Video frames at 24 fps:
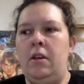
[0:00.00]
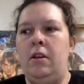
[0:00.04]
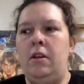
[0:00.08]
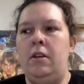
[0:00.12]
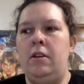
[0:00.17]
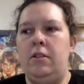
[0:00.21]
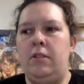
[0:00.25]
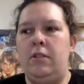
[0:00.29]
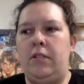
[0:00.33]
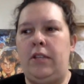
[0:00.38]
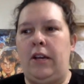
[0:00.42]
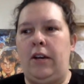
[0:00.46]

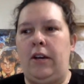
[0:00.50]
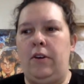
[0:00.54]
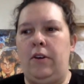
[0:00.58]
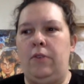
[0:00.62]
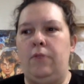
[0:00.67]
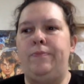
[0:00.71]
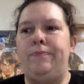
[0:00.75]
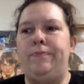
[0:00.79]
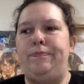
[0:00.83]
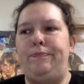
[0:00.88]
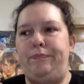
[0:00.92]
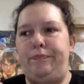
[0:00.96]

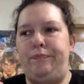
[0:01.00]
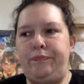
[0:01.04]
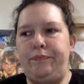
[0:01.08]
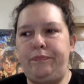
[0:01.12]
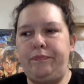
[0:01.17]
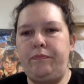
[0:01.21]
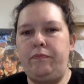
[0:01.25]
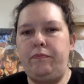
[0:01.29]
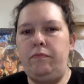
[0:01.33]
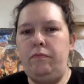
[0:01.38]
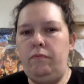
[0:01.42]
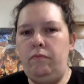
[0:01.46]
So
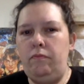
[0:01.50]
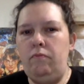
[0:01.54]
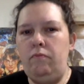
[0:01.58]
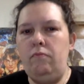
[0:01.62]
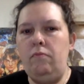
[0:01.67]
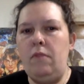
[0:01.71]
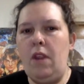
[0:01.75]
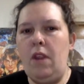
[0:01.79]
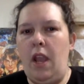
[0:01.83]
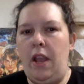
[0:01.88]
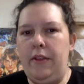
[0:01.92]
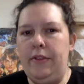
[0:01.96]

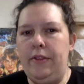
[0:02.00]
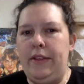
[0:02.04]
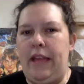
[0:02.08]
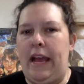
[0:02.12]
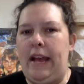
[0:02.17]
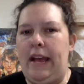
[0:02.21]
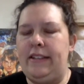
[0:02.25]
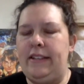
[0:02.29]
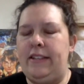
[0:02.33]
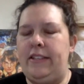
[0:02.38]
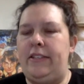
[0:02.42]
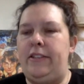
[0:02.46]

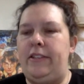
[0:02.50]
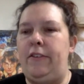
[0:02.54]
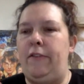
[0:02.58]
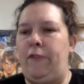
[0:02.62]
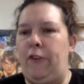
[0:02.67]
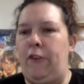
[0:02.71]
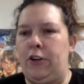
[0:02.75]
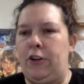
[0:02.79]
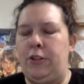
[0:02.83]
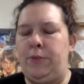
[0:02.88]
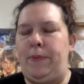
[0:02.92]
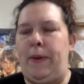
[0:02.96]
that's the
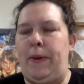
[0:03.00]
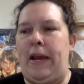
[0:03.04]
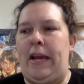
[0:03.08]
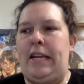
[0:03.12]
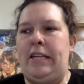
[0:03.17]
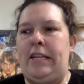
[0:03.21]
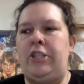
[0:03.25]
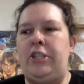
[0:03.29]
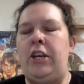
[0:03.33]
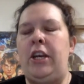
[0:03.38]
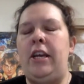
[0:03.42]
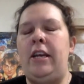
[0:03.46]
first
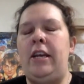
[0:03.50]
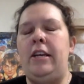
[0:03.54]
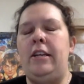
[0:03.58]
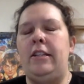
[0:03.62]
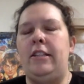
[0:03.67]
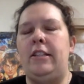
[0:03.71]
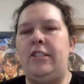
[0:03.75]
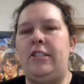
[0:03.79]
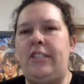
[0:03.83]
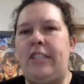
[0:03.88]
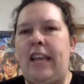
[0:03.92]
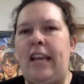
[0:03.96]
page.
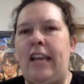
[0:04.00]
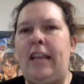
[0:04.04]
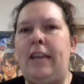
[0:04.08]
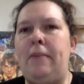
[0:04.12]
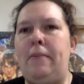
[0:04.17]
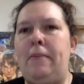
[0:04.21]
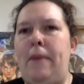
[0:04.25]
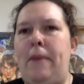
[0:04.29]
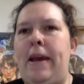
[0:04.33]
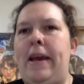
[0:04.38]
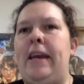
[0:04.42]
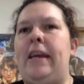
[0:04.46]
The second
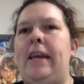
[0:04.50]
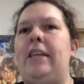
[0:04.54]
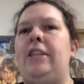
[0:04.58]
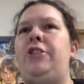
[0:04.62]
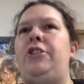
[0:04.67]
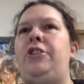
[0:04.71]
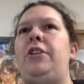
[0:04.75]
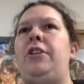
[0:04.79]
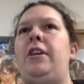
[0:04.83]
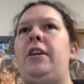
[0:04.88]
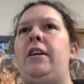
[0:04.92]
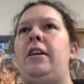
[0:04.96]

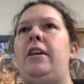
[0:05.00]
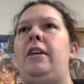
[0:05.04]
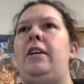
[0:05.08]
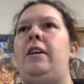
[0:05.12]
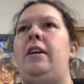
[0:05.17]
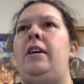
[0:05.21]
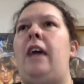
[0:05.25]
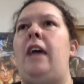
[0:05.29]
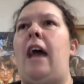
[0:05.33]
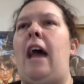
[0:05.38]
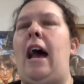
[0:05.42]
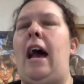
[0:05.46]
page,
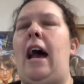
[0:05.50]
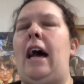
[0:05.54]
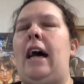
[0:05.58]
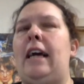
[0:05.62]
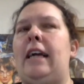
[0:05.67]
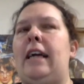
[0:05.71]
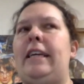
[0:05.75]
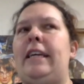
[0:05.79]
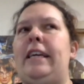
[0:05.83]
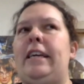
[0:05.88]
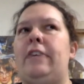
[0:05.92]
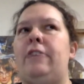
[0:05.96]
I
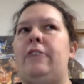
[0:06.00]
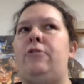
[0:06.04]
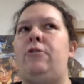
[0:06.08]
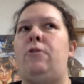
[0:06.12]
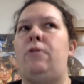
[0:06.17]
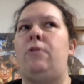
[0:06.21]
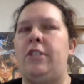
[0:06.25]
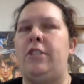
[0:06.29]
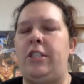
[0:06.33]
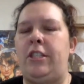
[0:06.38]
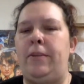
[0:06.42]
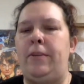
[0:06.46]
gear
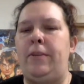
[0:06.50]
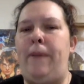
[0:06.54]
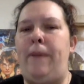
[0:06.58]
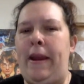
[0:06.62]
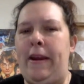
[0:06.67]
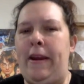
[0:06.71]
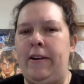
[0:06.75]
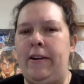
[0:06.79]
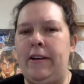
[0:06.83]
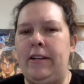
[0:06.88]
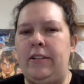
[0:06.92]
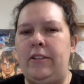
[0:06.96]
towards the
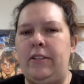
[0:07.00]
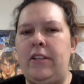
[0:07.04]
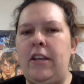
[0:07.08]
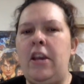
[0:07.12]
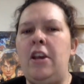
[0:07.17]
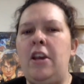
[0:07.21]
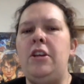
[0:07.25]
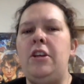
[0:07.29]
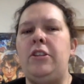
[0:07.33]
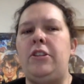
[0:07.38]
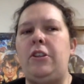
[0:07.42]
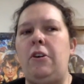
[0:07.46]
parents.
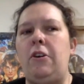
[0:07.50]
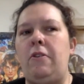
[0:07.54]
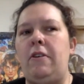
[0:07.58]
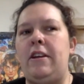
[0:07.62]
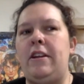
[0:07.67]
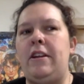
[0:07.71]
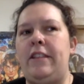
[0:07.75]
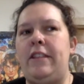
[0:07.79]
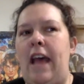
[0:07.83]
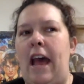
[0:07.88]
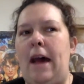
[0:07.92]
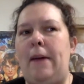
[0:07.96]
So
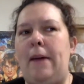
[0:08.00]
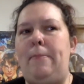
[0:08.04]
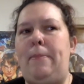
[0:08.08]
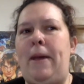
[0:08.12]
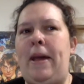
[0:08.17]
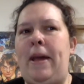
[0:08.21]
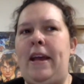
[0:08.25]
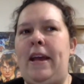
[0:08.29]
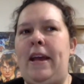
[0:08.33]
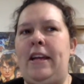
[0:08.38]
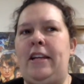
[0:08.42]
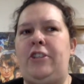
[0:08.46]
in that
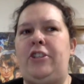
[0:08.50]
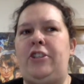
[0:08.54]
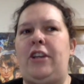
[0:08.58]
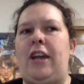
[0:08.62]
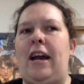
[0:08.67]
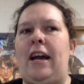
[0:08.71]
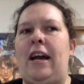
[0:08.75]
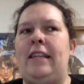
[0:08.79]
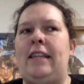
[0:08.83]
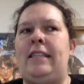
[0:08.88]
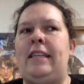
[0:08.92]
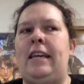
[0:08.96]
page,
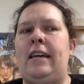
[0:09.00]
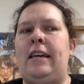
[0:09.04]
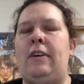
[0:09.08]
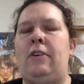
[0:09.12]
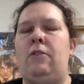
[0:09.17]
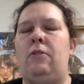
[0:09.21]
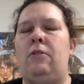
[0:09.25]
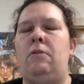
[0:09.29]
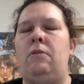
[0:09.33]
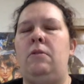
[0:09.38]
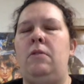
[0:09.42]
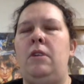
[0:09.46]
I
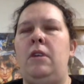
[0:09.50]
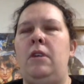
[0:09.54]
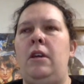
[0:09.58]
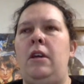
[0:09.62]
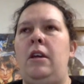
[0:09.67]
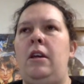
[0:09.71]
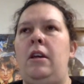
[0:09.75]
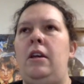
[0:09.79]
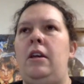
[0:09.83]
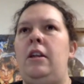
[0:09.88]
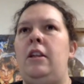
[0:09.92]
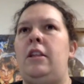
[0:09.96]
tell
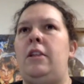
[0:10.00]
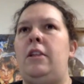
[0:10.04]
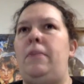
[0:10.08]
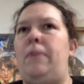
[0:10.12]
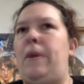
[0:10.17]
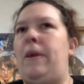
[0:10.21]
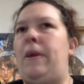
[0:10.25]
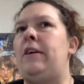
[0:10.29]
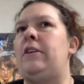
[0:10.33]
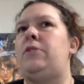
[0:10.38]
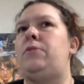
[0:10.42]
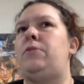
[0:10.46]
the
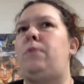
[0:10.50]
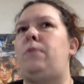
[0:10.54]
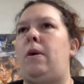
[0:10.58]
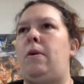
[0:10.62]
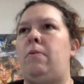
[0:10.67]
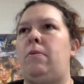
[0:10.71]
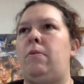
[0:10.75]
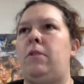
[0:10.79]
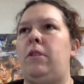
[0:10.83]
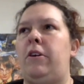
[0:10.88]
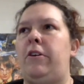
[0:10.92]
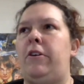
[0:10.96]
parents what
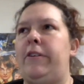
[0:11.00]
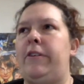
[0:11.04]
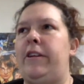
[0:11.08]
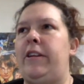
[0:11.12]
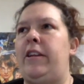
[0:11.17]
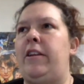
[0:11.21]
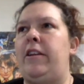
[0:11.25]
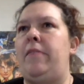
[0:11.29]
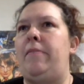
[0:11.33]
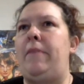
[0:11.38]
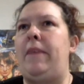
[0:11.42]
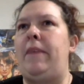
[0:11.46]
we're learning
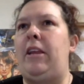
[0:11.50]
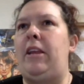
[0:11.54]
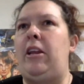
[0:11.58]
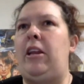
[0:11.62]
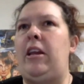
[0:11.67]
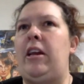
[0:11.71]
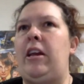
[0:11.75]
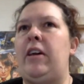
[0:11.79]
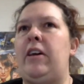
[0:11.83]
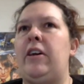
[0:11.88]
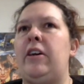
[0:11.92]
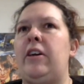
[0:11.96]
in
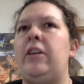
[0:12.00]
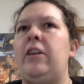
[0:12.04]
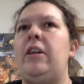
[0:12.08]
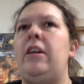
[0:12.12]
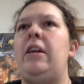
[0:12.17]
media.